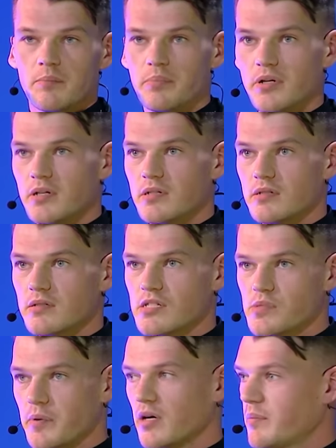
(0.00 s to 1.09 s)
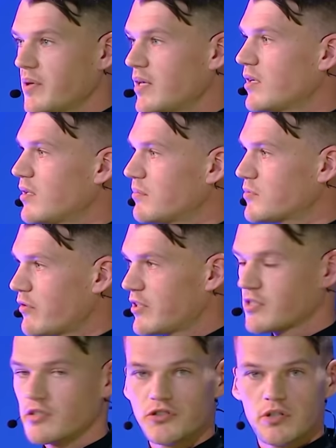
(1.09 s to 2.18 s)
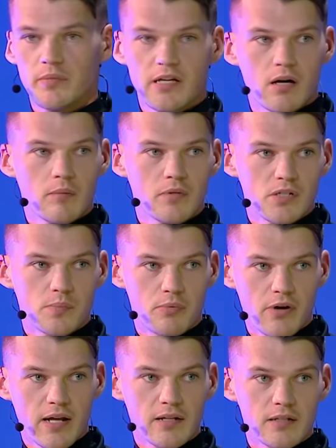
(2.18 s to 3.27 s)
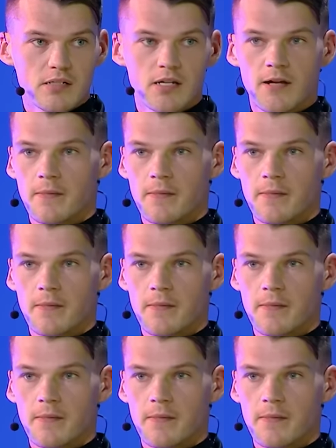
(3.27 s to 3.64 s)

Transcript: But despite being a direct-to-consumer e-commerce brand,